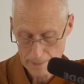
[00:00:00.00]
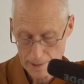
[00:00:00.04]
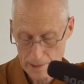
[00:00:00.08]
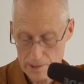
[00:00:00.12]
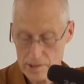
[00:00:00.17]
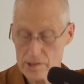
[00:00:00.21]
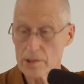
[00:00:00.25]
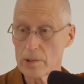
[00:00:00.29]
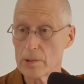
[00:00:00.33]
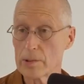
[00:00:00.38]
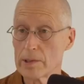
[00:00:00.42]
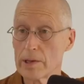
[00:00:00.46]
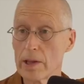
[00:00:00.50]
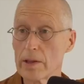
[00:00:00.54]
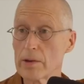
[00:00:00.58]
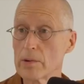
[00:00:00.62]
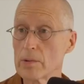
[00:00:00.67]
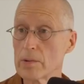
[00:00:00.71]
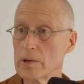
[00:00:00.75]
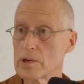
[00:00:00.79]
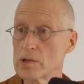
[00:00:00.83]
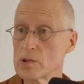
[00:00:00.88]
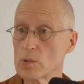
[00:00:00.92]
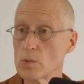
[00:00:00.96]
So, in other
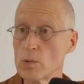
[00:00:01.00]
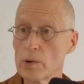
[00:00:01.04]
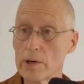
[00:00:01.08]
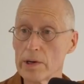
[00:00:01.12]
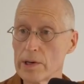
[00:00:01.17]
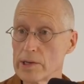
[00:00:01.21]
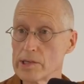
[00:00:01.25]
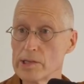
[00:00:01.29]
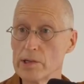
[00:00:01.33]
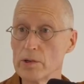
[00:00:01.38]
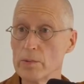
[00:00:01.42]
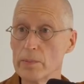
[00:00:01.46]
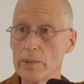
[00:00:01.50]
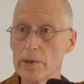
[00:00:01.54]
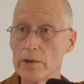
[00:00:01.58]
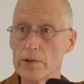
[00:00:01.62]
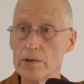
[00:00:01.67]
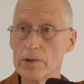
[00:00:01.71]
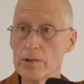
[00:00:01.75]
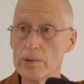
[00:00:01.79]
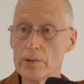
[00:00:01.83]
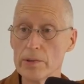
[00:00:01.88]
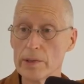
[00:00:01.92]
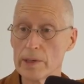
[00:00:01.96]
words, what it is you've been
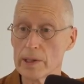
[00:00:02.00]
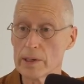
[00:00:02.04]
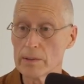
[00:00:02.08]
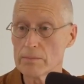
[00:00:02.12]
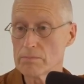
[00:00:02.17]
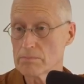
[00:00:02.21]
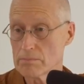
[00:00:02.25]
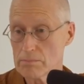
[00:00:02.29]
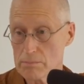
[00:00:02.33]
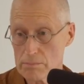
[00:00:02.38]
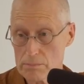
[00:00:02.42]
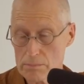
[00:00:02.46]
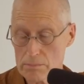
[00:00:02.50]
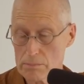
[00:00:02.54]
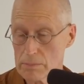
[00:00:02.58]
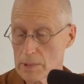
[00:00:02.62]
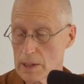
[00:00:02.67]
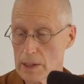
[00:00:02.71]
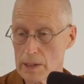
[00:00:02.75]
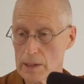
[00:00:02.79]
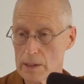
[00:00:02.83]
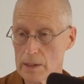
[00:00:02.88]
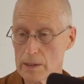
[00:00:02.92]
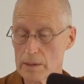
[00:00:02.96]
doing
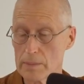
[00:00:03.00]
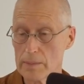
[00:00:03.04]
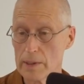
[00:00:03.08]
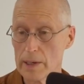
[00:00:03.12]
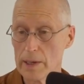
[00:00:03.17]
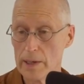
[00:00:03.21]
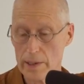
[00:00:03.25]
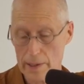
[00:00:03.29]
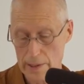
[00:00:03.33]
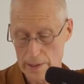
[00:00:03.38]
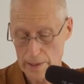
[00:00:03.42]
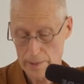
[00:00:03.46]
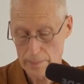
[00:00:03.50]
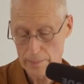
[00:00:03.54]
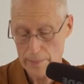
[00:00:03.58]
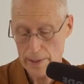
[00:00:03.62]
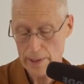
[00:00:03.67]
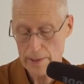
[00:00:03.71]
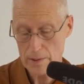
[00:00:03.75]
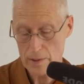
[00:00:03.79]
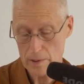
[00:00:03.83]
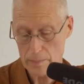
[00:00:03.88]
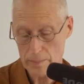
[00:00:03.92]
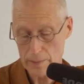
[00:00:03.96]
uh, it
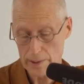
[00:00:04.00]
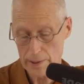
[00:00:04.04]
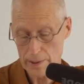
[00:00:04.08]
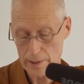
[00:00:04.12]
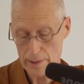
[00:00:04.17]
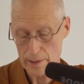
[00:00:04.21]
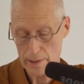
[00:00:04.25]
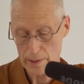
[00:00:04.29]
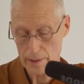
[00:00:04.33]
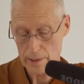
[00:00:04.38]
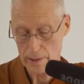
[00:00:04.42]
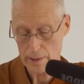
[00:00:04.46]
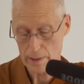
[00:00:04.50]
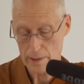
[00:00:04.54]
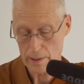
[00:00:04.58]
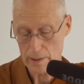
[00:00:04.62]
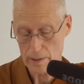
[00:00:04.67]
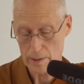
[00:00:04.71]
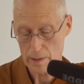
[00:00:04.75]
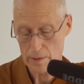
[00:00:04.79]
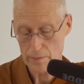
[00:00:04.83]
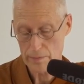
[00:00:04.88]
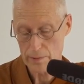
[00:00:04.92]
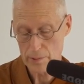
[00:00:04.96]
may not be uh,
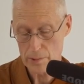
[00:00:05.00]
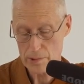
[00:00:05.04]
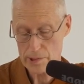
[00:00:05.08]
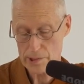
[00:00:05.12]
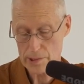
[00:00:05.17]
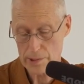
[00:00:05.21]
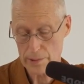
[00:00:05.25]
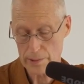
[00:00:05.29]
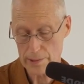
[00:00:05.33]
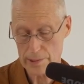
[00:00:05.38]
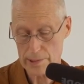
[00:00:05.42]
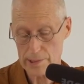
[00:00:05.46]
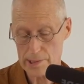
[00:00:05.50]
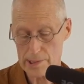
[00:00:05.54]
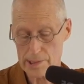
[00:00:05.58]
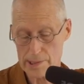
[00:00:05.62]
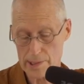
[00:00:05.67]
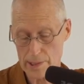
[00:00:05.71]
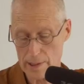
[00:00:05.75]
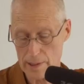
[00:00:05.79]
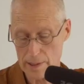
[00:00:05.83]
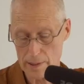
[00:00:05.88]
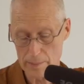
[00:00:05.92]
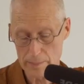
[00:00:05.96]
uh, of use to you at this
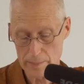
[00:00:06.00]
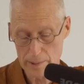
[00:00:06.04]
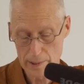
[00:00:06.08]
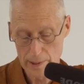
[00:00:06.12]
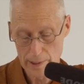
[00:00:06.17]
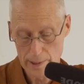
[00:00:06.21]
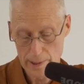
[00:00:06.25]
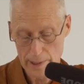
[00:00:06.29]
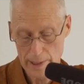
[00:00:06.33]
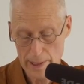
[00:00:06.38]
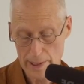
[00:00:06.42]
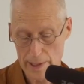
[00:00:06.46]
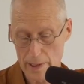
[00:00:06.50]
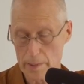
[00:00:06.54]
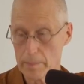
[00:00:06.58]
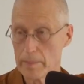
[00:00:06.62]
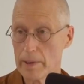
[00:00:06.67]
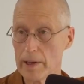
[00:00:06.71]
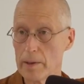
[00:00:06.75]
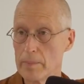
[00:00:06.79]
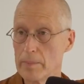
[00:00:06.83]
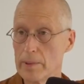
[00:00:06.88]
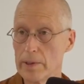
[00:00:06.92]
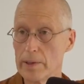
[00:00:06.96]
time, and it
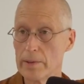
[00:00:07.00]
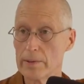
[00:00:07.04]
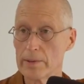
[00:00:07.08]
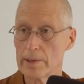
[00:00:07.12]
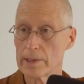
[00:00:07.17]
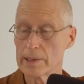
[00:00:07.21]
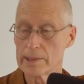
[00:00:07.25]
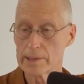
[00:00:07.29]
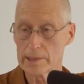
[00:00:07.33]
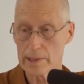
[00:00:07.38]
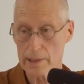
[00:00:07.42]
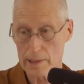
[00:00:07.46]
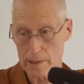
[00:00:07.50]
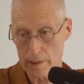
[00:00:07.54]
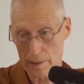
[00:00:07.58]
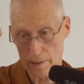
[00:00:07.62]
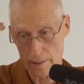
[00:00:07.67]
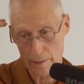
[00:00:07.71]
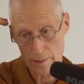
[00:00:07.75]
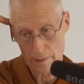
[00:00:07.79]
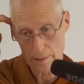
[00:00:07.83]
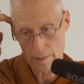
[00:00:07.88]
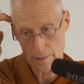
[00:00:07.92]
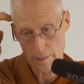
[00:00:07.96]
may be that uh,
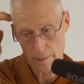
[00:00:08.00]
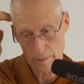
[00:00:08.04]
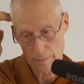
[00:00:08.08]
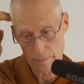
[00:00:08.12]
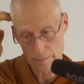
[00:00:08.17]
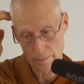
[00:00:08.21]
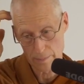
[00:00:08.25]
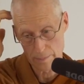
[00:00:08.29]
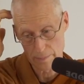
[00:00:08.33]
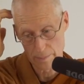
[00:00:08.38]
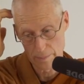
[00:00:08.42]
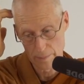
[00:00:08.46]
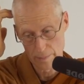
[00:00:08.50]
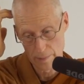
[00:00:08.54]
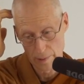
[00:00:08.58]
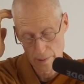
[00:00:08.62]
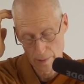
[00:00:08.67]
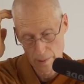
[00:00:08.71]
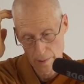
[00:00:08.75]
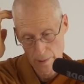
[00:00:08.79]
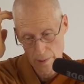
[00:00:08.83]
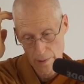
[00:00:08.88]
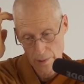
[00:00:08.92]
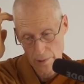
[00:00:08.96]
um,
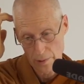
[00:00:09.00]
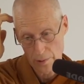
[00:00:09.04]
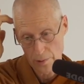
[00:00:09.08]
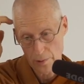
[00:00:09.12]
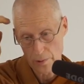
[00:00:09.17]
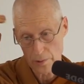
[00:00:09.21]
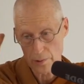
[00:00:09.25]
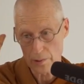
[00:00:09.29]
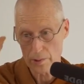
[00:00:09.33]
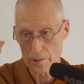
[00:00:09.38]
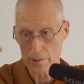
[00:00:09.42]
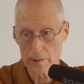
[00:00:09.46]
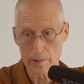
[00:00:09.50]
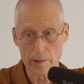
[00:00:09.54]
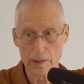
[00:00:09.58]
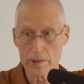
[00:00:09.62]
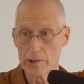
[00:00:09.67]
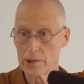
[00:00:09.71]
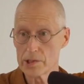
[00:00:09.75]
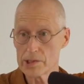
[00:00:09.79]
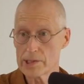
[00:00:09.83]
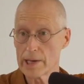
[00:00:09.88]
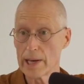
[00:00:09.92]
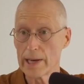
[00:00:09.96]
your
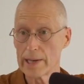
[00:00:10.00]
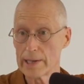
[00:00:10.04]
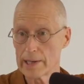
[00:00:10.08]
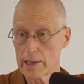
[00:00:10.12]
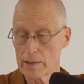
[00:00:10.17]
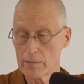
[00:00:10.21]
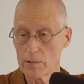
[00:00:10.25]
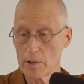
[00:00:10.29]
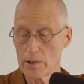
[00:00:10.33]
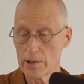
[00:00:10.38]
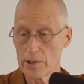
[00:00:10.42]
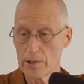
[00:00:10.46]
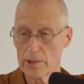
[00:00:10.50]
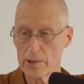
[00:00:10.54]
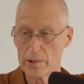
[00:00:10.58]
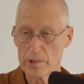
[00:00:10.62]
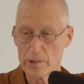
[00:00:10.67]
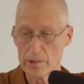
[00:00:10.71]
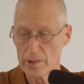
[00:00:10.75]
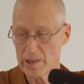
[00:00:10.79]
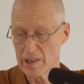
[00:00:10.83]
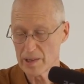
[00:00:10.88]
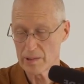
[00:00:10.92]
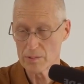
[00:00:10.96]
understanding of what you're
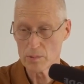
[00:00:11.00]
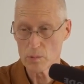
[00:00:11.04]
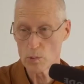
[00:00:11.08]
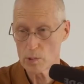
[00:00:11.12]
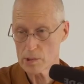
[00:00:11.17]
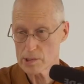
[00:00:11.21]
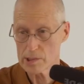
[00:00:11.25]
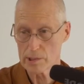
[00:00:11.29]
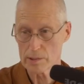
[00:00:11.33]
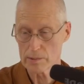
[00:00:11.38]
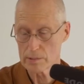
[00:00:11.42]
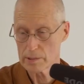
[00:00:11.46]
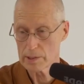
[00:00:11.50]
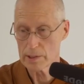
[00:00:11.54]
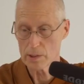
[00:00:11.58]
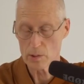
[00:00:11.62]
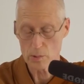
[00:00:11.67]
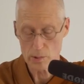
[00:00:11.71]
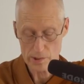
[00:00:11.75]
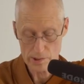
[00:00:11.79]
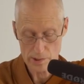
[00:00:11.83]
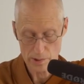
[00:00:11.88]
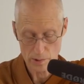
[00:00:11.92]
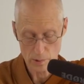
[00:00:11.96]
doing wasn't you know
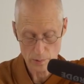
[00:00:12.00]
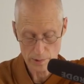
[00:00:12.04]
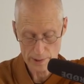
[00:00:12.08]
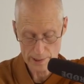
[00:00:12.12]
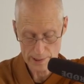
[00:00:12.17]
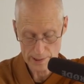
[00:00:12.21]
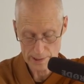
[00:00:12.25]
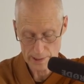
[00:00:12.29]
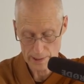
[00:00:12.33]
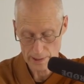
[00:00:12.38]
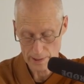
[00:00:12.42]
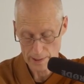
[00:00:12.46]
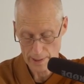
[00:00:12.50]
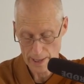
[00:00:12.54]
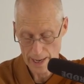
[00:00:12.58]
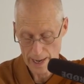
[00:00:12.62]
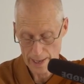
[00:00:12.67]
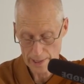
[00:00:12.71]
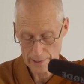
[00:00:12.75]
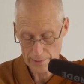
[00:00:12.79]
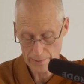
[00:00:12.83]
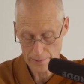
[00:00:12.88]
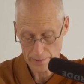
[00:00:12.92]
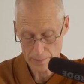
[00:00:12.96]
wasn't quite uh,
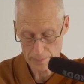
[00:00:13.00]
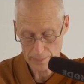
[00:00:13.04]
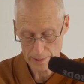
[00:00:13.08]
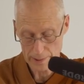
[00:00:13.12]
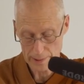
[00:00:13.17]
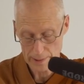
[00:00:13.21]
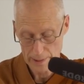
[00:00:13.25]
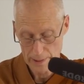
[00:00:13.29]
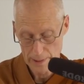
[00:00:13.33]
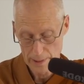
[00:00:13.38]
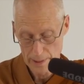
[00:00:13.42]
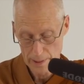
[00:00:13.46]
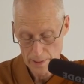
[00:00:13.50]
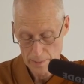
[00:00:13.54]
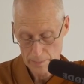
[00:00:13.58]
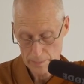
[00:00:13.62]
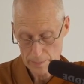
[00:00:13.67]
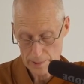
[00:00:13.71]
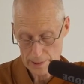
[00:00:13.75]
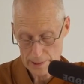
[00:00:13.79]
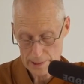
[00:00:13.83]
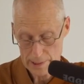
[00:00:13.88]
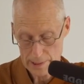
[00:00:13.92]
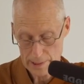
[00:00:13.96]
accurate, but
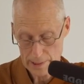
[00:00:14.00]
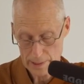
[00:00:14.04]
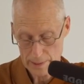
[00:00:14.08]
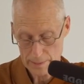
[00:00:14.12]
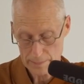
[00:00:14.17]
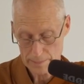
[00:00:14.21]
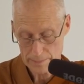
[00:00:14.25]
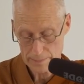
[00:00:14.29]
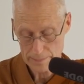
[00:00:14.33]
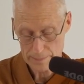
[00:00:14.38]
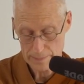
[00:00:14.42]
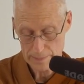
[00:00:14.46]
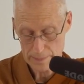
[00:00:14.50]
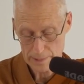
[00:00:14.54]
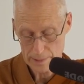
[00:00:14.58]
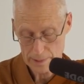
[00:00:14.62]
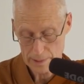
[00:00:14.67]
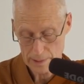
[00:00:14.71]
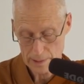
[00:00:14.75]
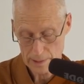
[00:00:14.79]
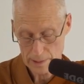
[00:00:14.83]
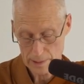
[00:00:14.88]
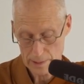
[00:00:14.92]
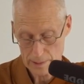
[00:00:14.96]
but um,
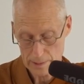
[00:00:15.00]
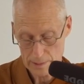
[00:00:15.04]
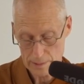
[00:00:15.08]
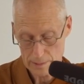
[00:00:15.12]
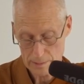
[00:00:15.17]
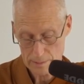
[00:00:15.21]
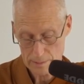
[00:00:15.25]
uh,